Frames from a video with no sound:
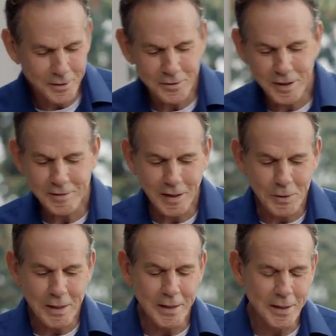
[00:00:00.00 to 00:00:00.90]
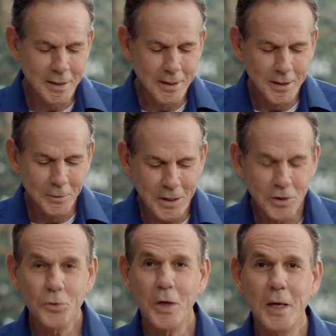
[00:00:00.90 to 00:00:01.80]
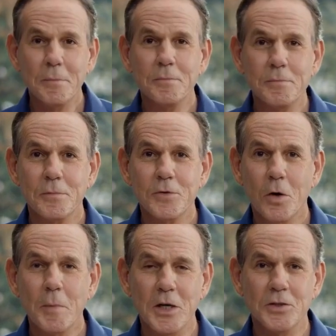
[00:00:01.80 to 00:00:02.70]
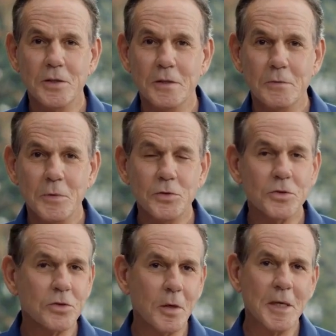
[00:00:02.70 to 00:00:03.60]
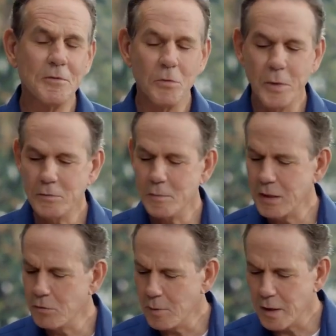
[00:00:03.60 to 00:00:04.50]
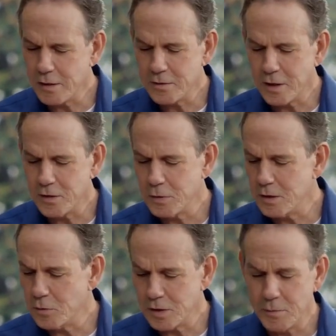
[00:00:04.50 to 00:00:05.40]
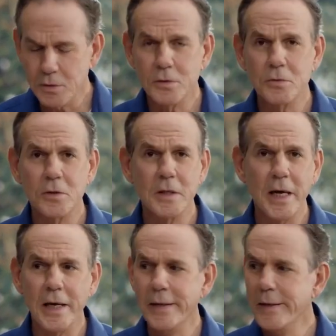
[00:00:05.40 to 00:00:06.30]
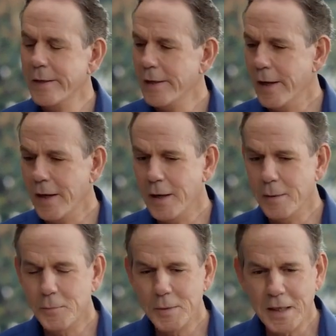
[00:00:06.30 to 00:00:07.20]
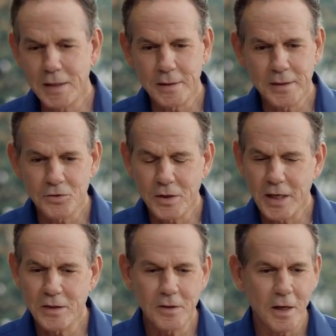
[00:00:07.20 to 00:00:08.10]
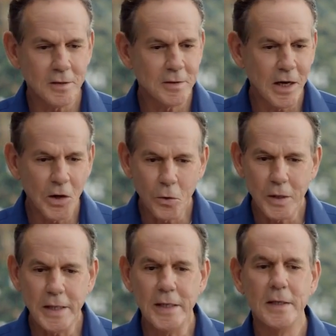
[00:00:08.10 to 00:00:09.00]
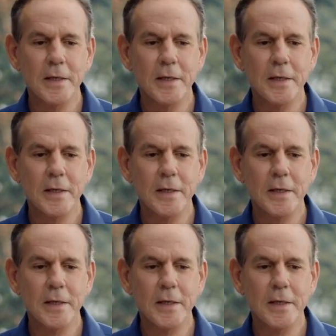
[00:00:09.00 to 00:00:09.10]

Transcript: things that we enjoy so much, and we use it in so many different ways. We make remoulade sauce with it, which I'm going to do today. We make a Dijonnaise sauce, aioli,